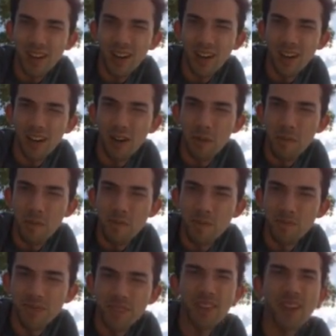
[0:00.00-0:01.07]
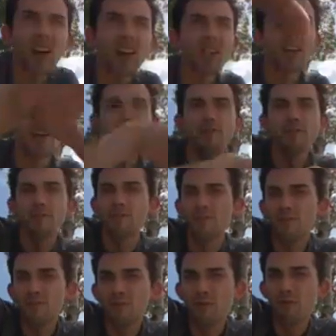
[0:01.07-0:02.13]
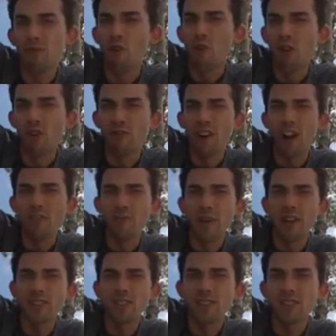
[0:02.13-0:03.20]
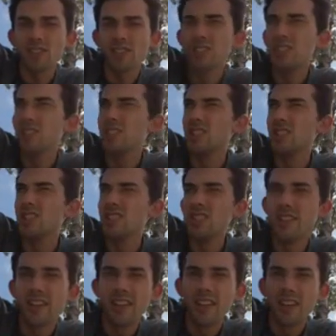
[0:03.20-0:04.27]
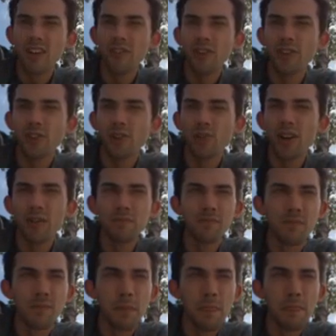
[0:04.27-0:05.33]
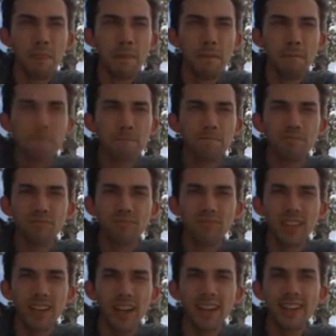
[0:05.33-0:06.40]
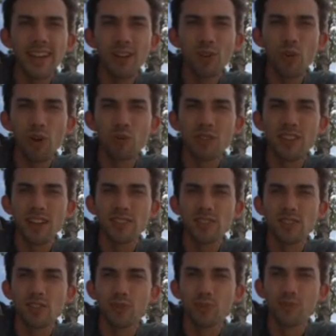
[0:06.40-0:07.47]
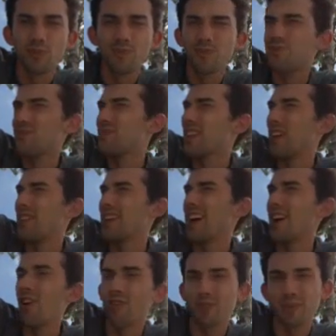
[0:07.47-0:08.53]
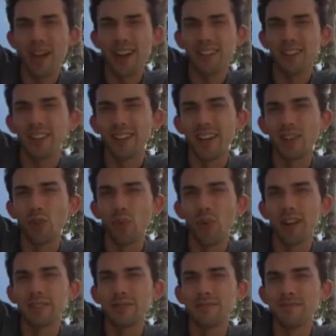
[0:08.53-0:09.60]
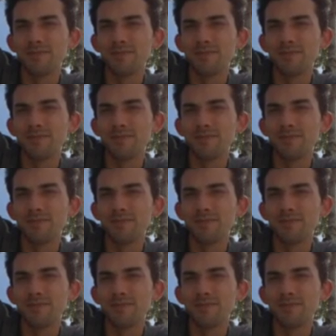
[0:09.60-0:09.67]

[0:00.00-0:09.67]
I think I have 4 or 5 pairs of underwear. I could get away with less too. I think I overpacked on underwear.